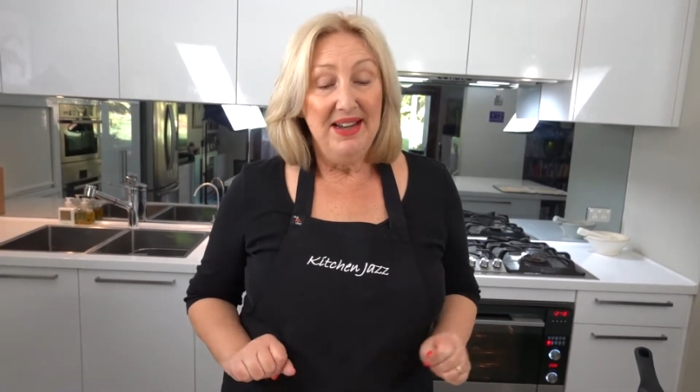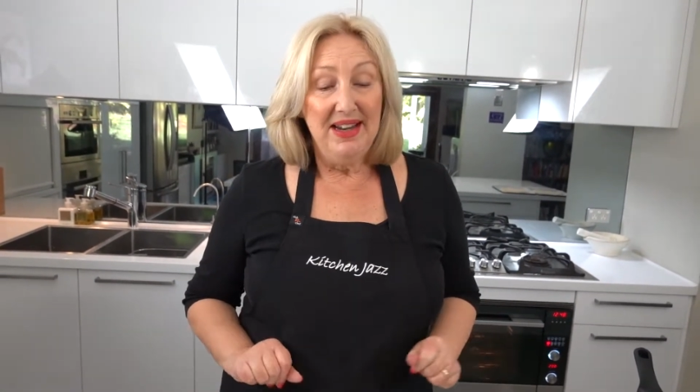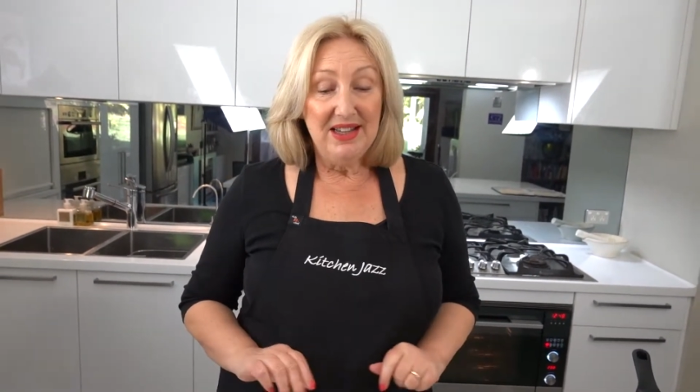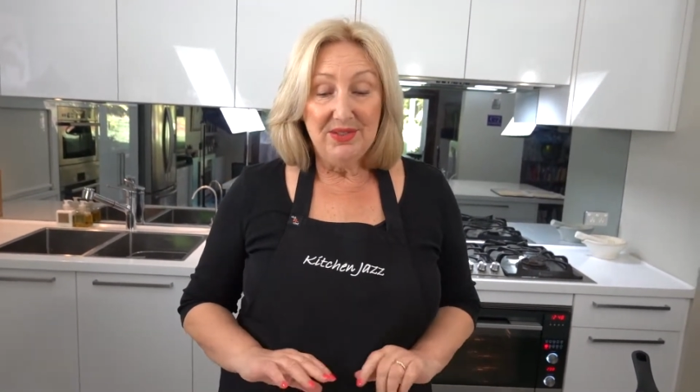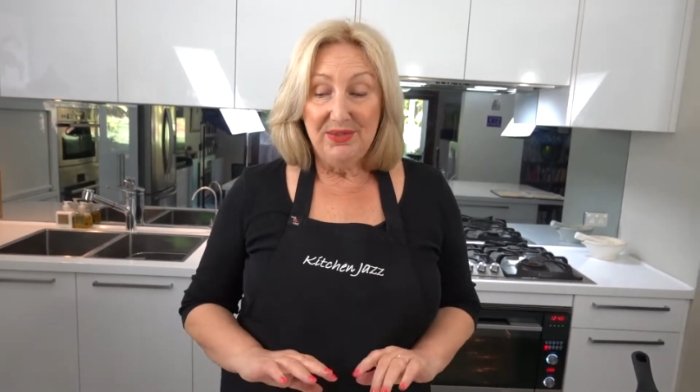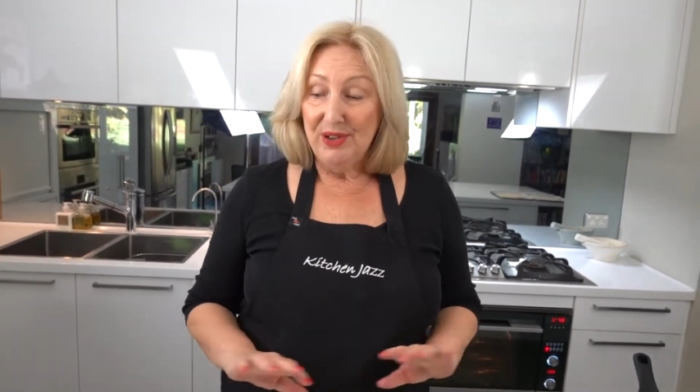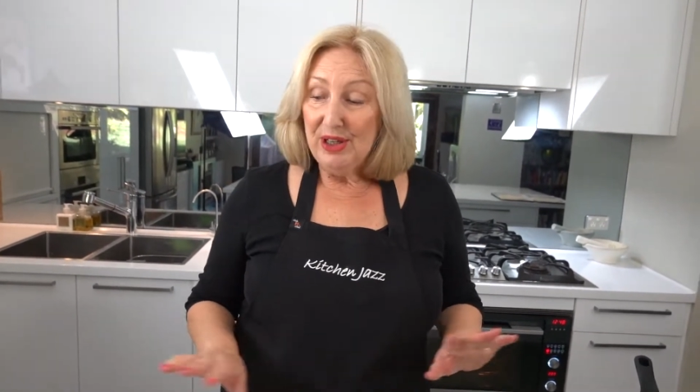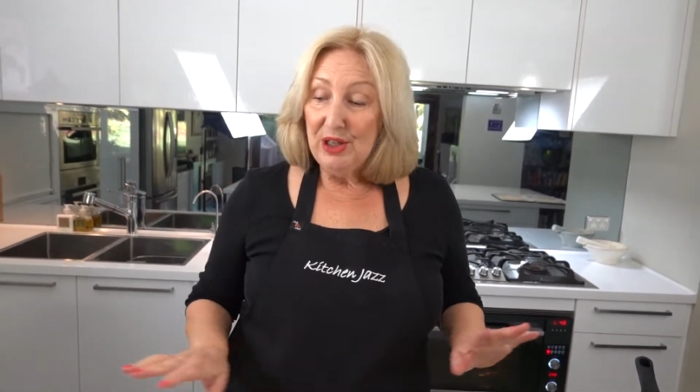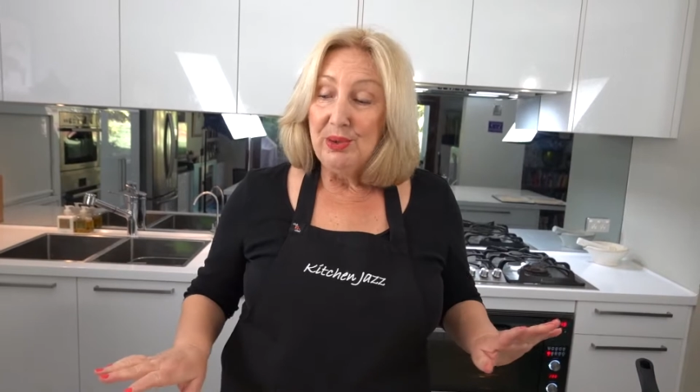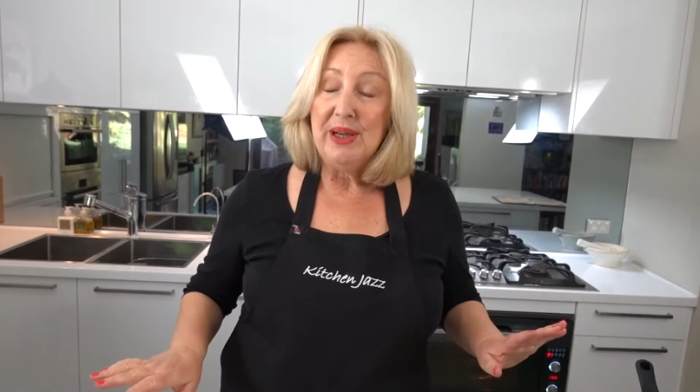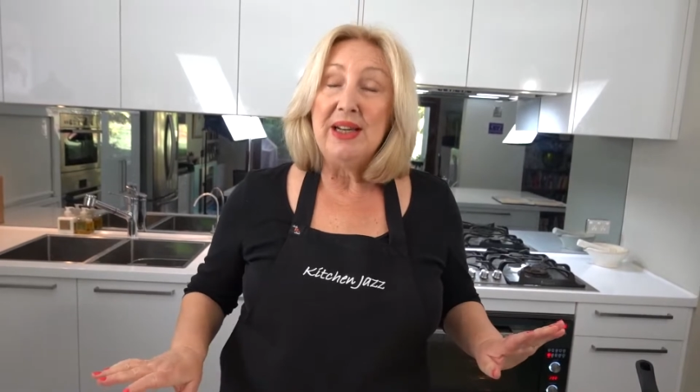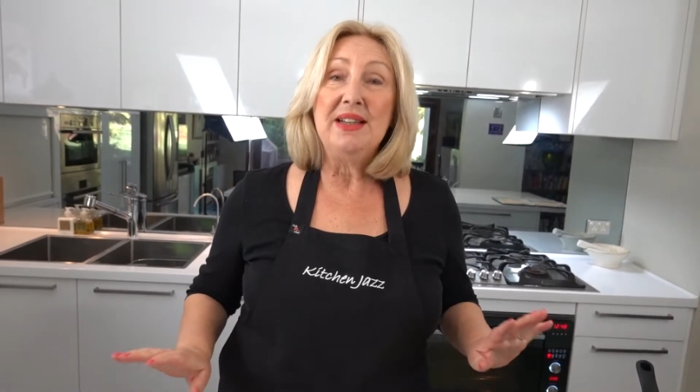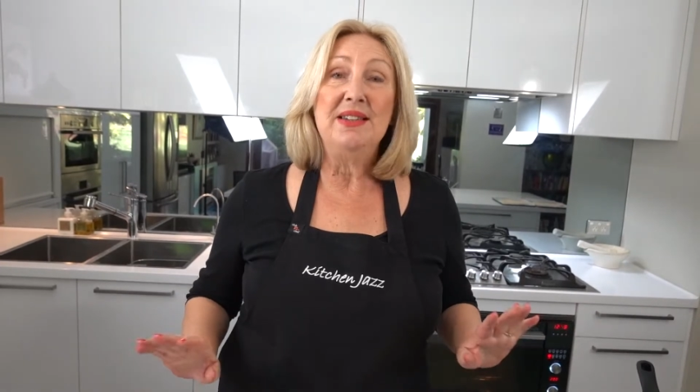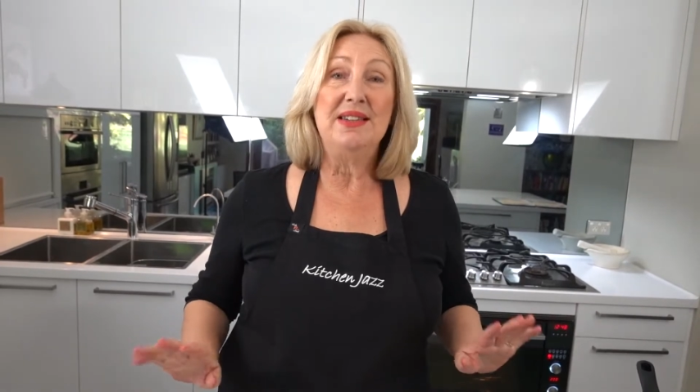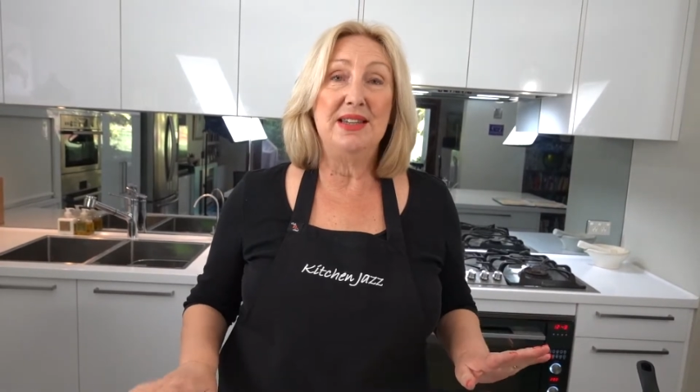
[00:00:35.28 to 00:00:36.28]
It's very
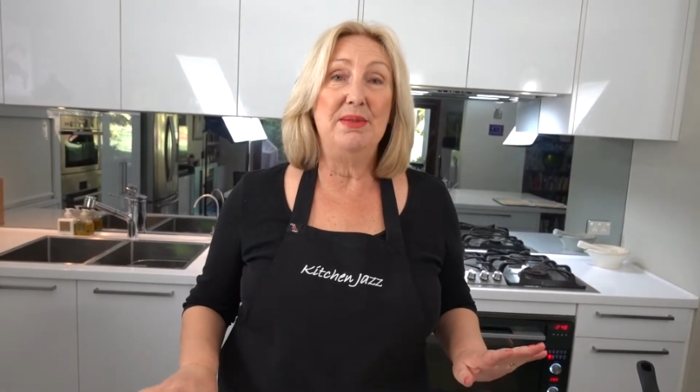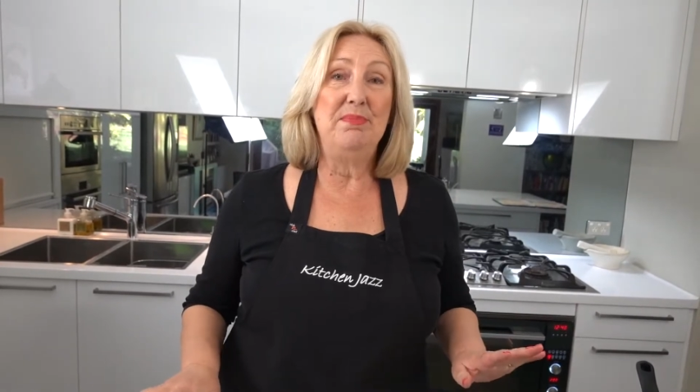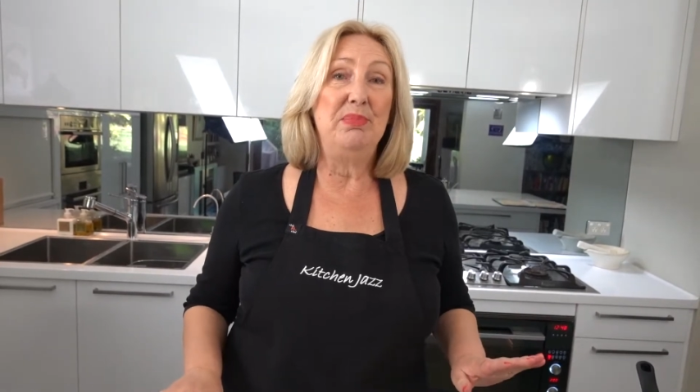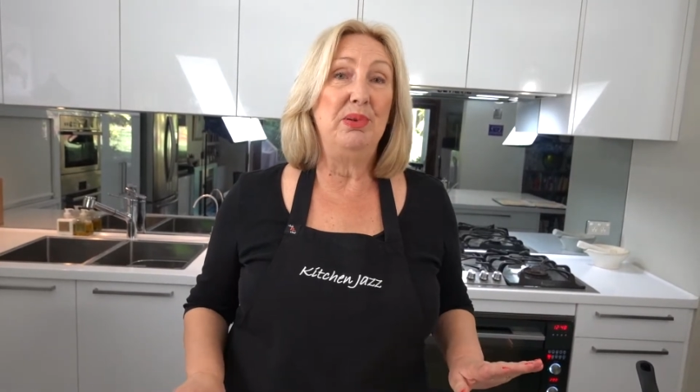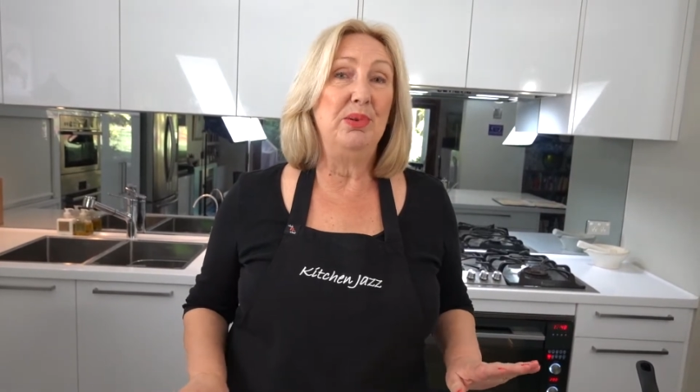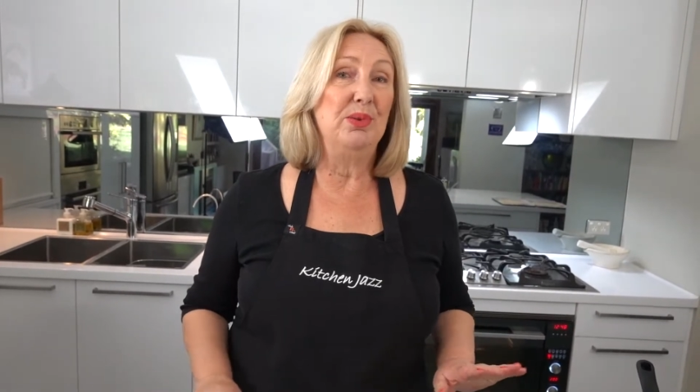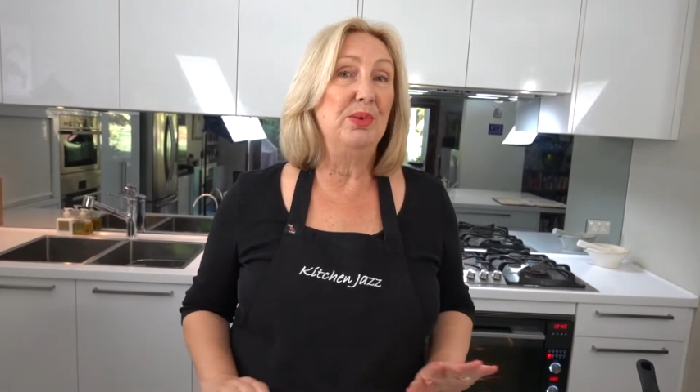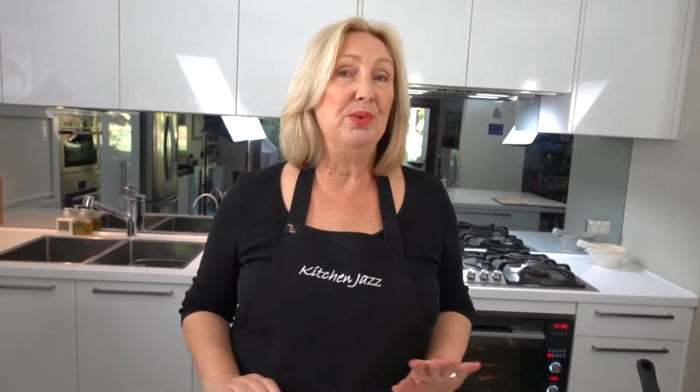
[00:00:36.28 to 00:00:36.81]
quick and simple,